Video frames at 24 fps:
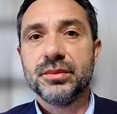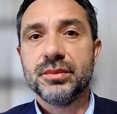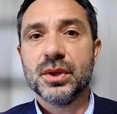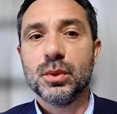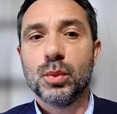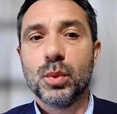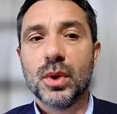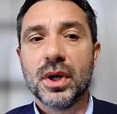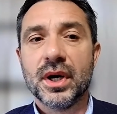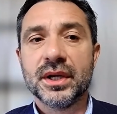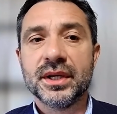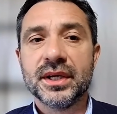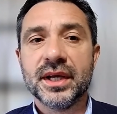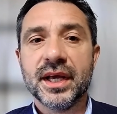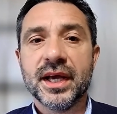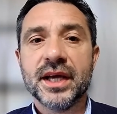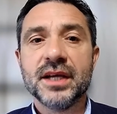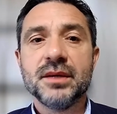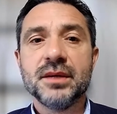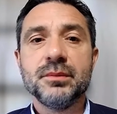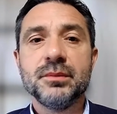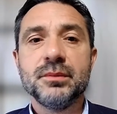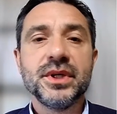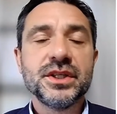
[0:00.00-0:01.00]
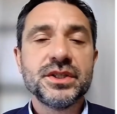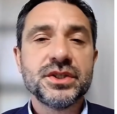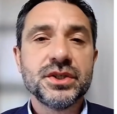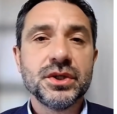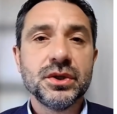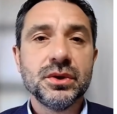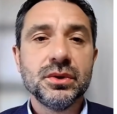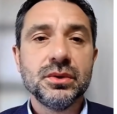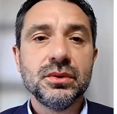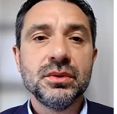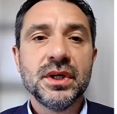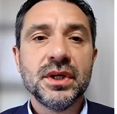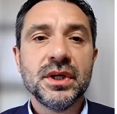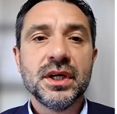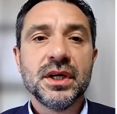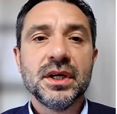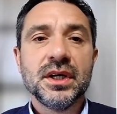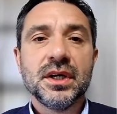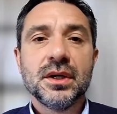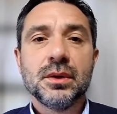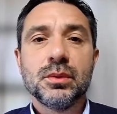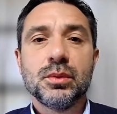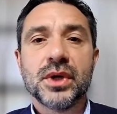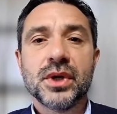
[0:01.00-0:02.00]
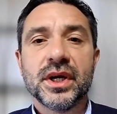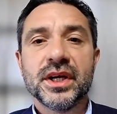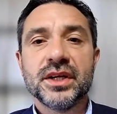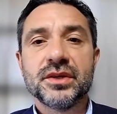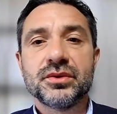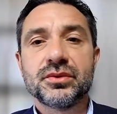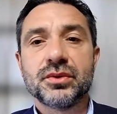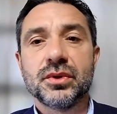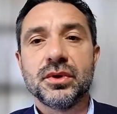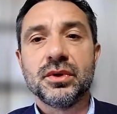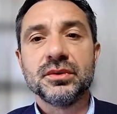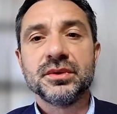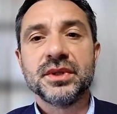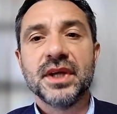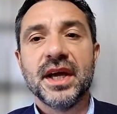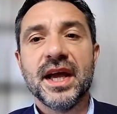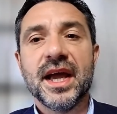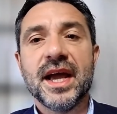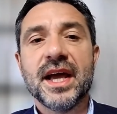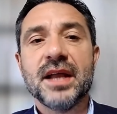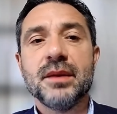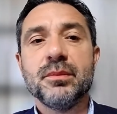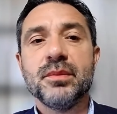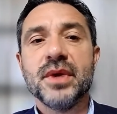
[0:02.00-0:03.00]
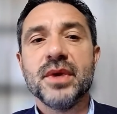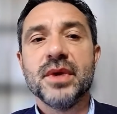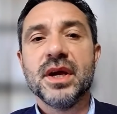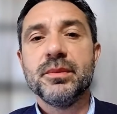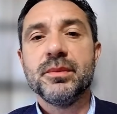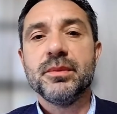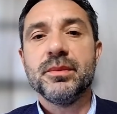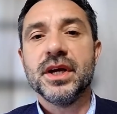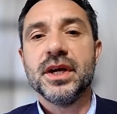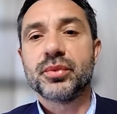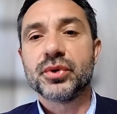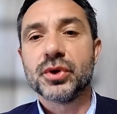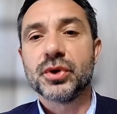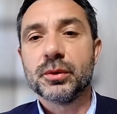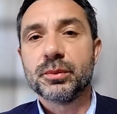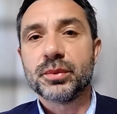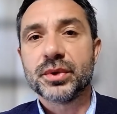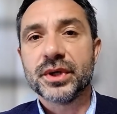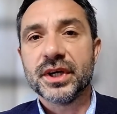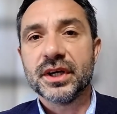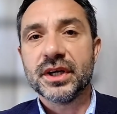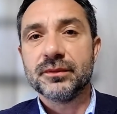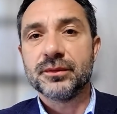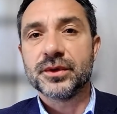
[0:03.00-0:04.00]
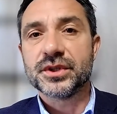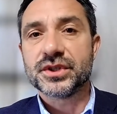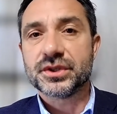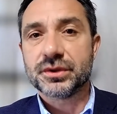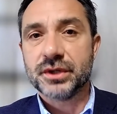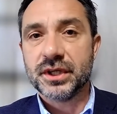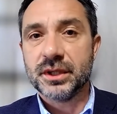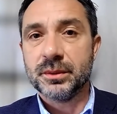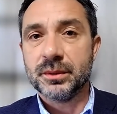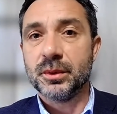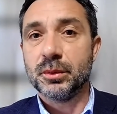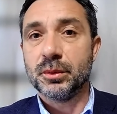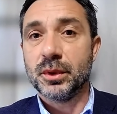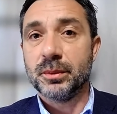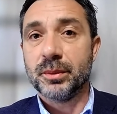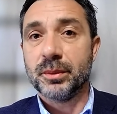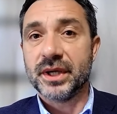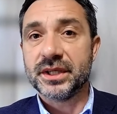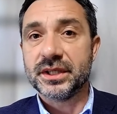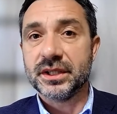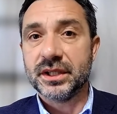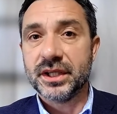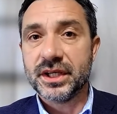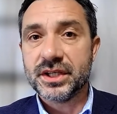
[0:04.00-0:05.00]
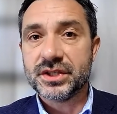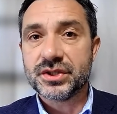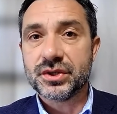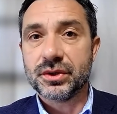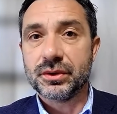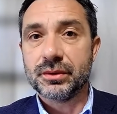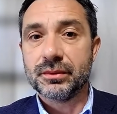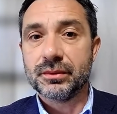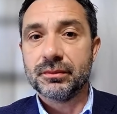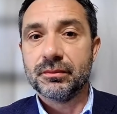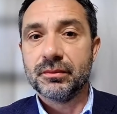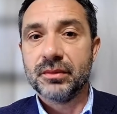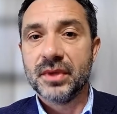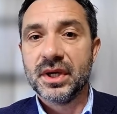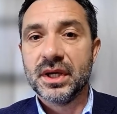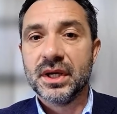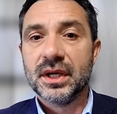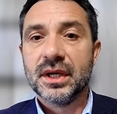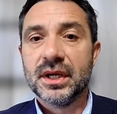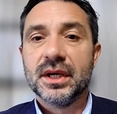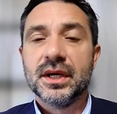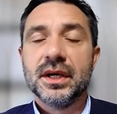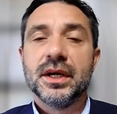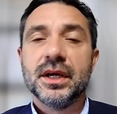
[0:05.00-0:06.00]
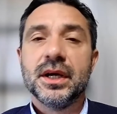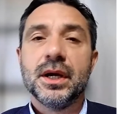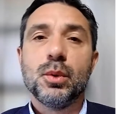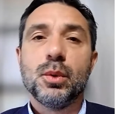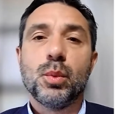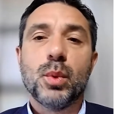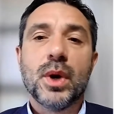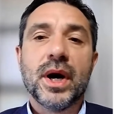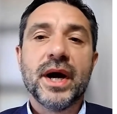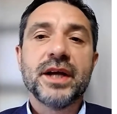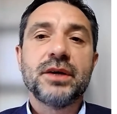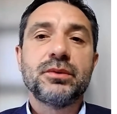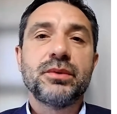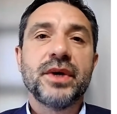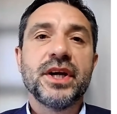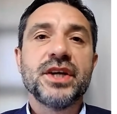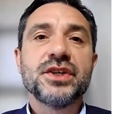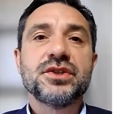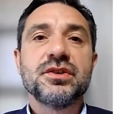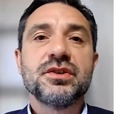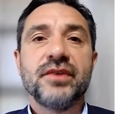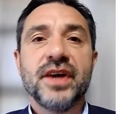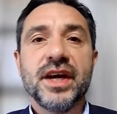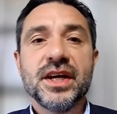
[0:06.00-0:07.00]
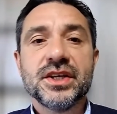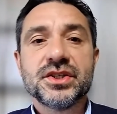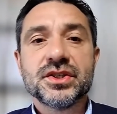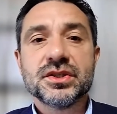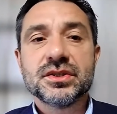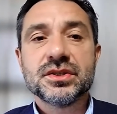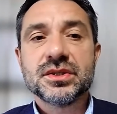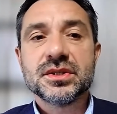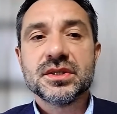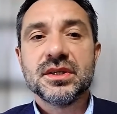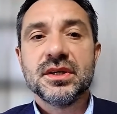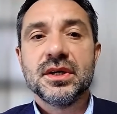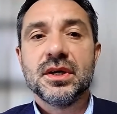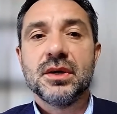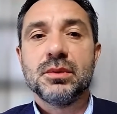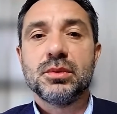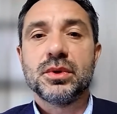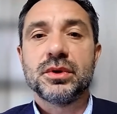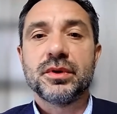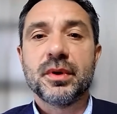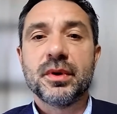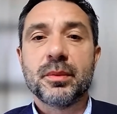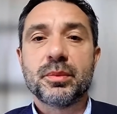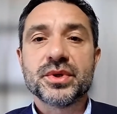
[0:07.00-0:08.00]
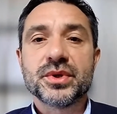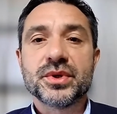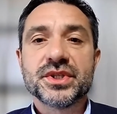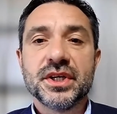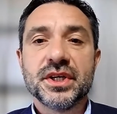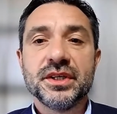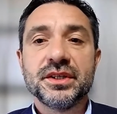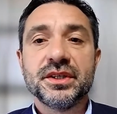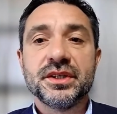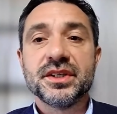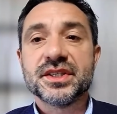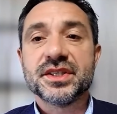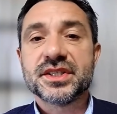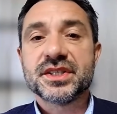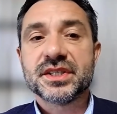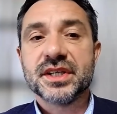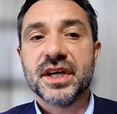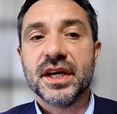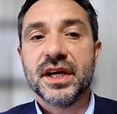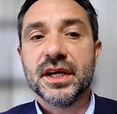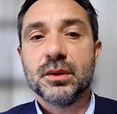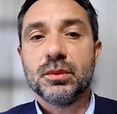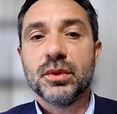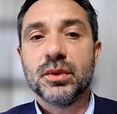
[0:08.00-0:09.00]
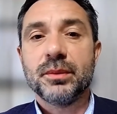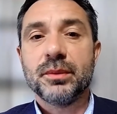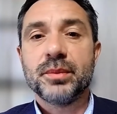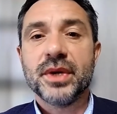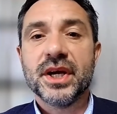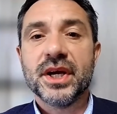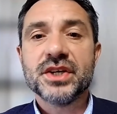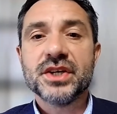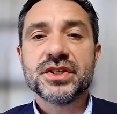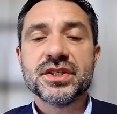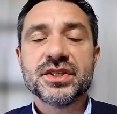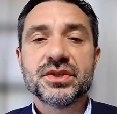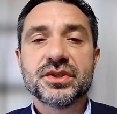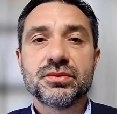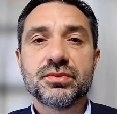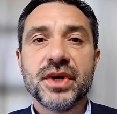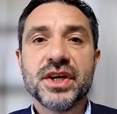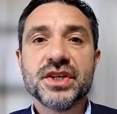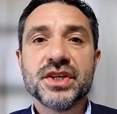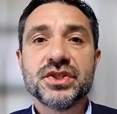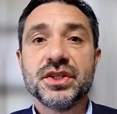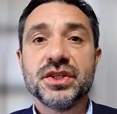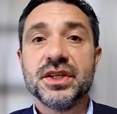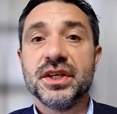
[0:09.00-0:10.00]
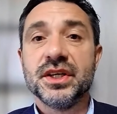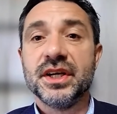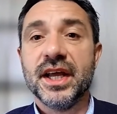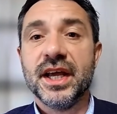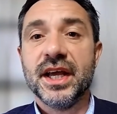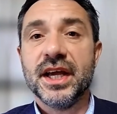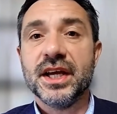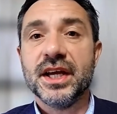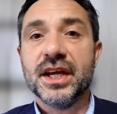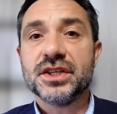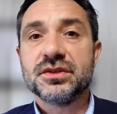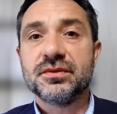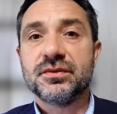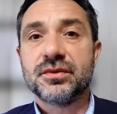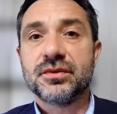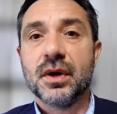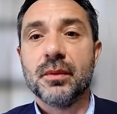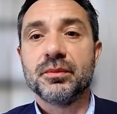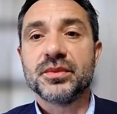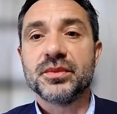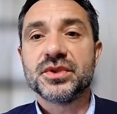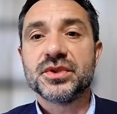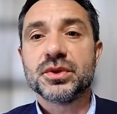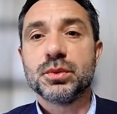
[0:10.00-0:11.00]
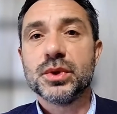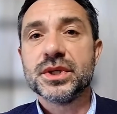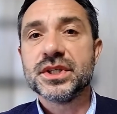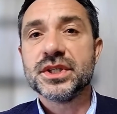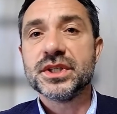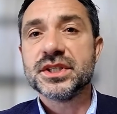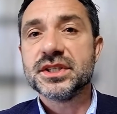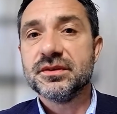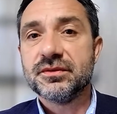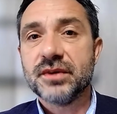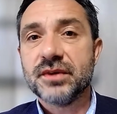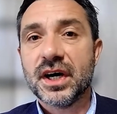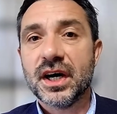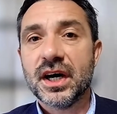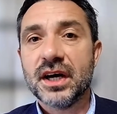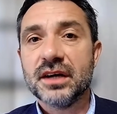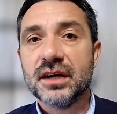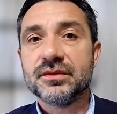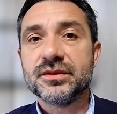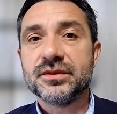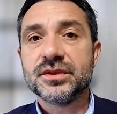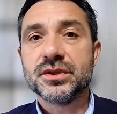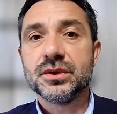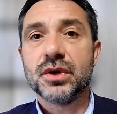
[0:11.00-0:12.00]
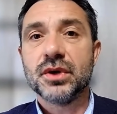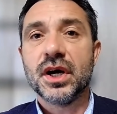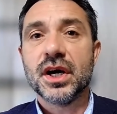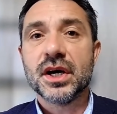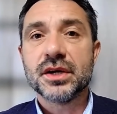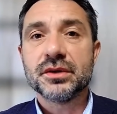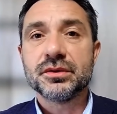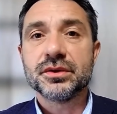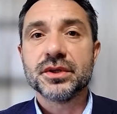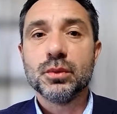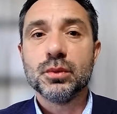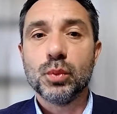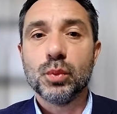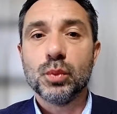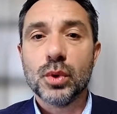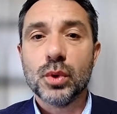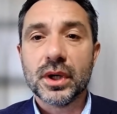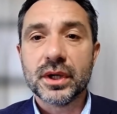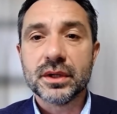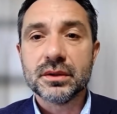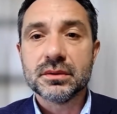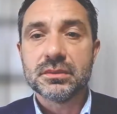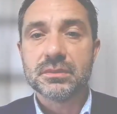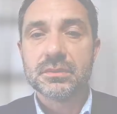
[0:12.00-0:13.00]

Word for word: B1, and B2, were enrolled and may be appropriate for treatment with Poteligeo. The wide range of ages were represented in the study, with patients ranging in age from 25 to 101.